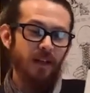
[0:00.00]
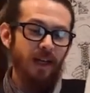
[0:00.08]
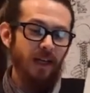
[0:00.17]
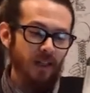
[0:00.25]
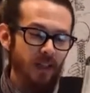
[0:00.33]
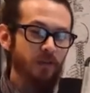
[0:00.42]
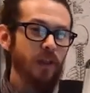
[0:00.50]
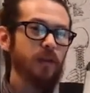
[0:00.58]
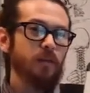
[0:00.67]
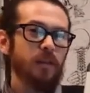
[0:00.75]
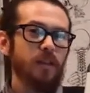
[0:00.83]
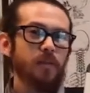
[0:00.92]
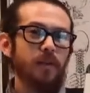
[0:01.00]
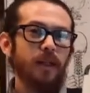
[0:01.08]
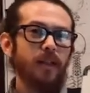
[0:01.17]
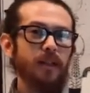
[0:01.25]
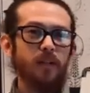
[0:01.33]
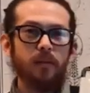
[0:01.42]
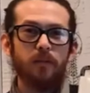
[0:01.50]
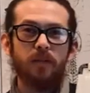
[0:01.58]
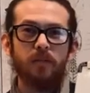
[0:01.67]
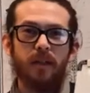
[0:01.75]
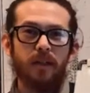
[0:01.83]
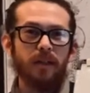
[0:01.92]
I love reading books by Dr.
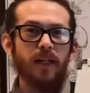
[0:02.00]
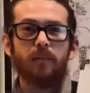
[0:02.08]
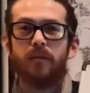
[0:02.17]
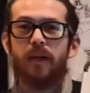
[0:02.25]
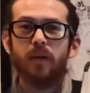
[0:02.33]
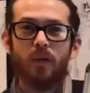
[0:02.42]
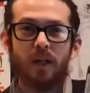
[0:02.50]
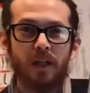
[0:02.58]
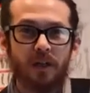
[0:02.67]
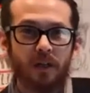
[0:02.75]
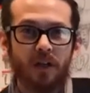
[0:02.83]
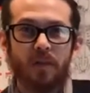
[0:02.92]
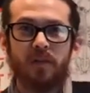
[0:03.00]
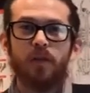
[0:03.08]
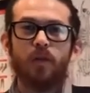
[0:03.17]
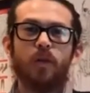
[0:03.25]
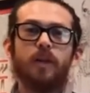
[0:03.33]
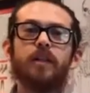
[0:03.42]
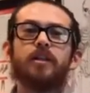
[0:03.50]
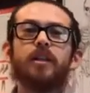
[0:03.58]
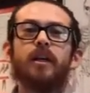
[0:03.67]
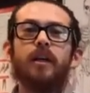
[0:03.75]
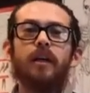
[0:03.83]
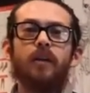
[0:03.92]
Perlmutter, like Brainwash or Norman Doidge
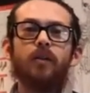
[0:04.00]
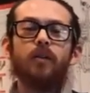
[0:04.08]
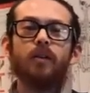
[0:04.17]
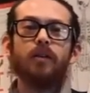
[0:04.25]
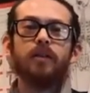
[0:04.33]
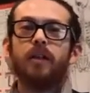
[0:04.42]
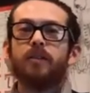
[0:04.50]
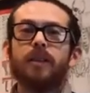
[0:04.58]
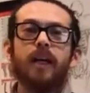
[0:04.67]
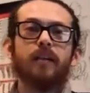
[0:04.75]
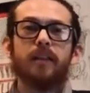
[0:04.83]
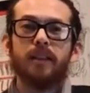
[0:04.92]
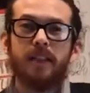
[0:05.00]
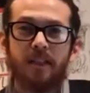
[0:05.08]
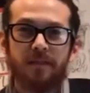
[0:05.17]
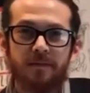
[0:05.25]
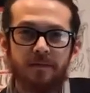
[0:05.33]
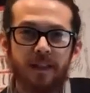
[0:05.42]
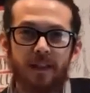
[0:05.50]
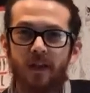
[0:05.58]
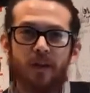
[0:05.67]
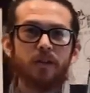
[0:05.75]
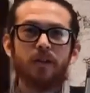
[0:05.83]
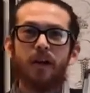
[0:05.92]
or Dr. Caroline Leaf, and they're
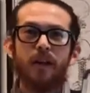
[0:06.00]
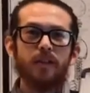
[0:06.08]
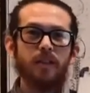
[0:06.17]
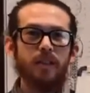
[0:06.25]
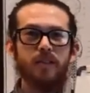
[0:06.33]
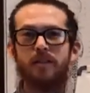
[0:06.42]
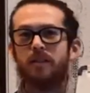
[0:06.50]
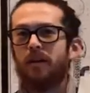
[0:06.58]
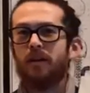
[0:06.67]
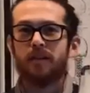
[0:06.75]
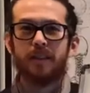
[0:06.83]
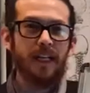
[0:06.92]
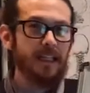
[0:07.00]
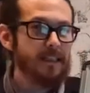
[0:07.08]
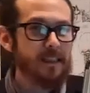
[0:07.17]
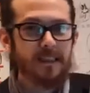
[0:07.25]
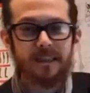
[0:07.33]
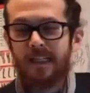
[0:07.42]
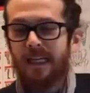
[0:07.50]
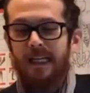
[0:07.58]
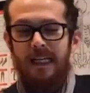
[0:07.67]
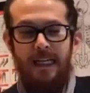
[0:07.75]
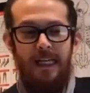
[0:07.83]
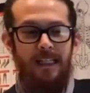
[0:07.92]
all neurologists, they're all scientists,
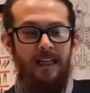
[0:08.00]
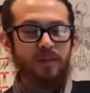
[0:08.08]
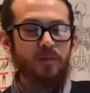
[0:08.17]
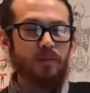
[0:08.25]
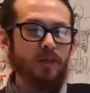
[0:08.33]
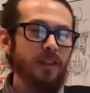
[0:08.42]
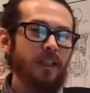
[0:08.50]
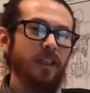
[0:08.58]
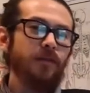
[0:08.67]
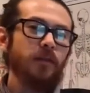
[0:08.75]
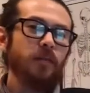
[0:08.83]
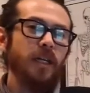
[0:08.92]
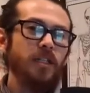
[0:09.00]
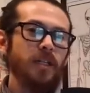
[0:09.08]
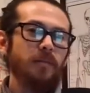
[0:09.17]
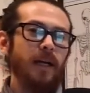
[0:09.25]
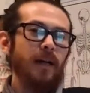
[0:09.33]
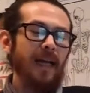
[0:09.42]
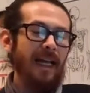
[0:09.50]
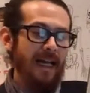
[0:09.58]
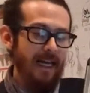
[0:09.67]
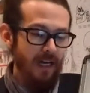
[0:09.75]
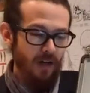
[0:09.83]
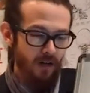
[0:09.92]
and they have some really good information about
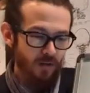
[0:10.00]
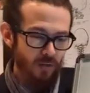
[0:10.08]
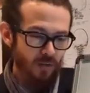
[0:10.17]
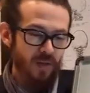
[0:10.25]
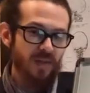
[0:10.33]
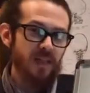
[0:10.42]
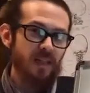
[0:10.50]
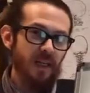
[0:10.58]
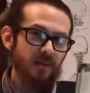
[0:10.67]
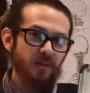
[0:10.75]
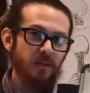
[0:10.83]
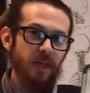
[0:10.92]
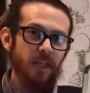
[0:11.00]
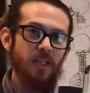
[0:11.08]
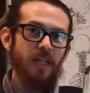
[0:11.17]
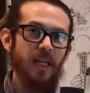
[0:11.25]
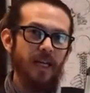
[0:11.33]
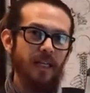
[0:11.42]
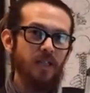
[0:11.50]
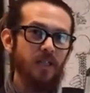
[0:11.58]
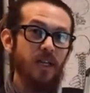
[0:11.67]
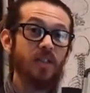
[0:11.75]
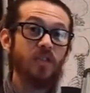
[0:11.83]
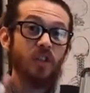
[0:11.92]
how, with this information age,
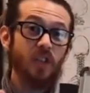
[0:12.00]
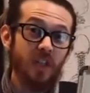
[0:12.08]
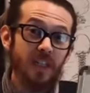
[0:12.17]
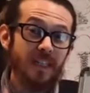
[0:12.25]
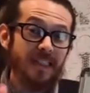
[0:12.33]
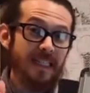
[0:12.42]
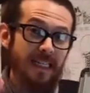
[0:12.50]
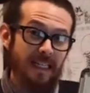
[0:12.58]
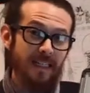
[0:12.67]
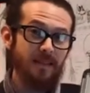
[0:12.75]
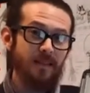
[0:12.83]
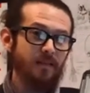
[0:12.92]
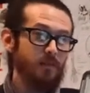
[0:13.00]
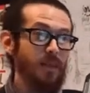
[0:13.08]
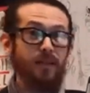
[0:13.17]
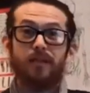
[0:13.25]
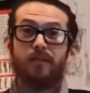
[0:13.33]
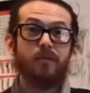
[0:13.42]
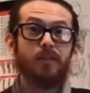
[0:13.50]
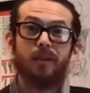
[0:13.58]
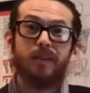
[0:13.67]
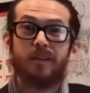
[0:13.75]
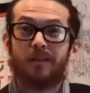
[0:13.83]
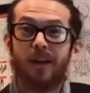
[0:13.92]
as good as it is, because we're
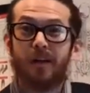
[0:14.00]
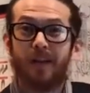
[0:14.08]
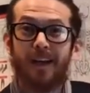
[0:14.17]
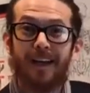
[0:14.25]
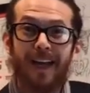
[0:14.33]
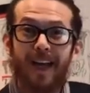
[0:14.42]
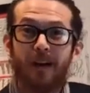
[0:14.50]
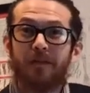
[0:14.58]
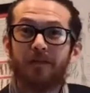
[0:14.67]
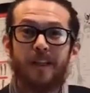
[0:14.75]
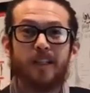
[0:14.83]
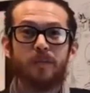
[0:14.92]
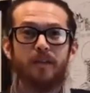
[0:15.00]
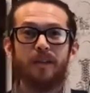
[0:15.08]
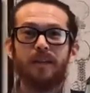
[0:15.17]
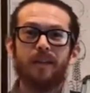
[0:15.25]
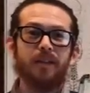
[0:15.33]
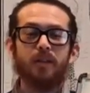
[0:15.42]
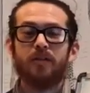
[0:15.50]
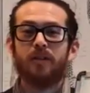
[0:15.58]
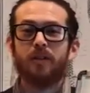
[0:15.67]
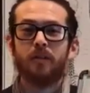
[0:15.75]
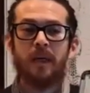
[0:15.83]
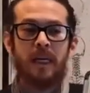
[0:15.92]
on Instagram right now and Facebook and
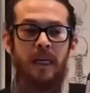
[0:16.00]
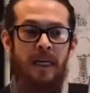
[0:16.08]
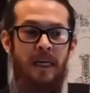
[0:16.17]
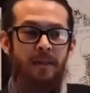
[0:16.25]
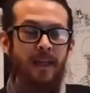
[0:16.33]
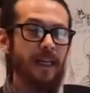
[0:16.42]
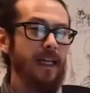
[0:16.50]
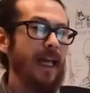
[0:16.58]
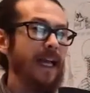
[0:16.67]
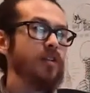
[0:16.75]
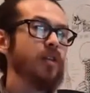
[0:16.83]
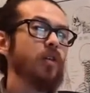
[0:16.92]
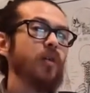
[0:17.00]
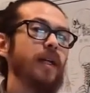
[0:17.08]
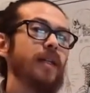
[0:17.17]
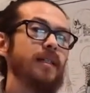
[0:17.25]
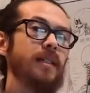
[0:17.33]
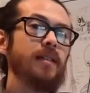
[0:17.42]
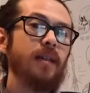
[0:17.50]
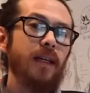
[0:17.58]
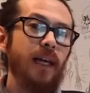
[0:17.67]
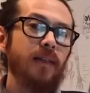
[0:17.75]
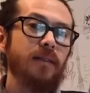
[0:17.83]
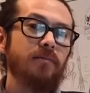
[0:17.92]
YouTube, that it can actually create a
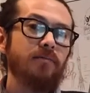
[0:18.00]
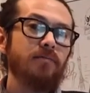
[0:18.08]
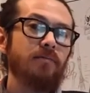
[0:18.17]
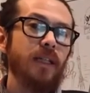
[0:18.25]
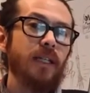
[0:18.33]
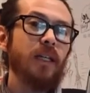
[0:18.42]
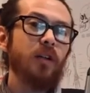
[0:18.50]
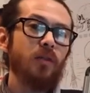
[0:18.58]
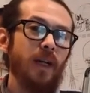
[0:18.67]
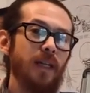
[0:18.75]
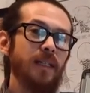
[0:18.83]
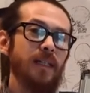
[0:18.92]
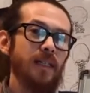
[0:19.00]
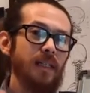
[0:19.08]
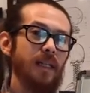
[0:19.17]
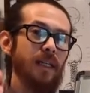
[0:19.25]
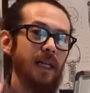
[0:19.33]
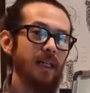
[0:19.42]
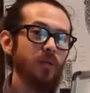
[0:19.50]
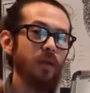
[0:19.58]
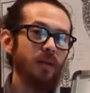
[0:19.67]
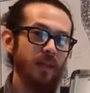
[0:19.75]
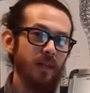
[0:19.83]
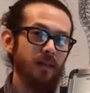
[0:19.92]
disconnect. It can create a disconnect
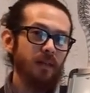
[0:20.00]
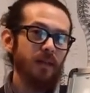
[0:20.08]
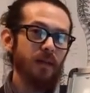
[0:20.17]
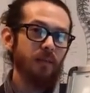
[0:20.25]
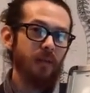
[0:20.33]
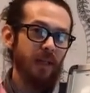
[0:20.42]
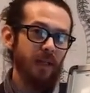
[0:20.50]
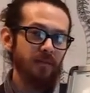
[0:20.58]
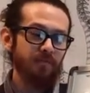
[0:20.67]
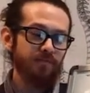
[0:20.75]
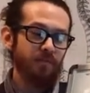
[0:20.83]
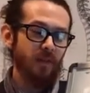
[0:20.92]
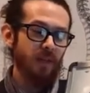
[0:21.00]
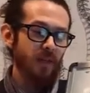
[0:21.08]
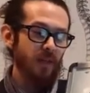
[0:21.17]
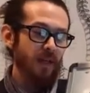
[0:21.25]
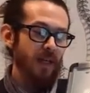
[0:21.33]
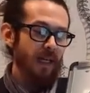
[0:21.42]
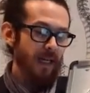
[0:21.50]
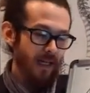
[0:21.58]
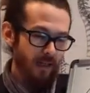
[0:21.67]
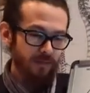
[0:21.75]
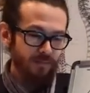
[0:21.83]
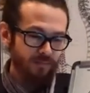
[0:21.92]
within the brain.
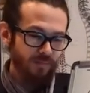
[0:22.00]
How?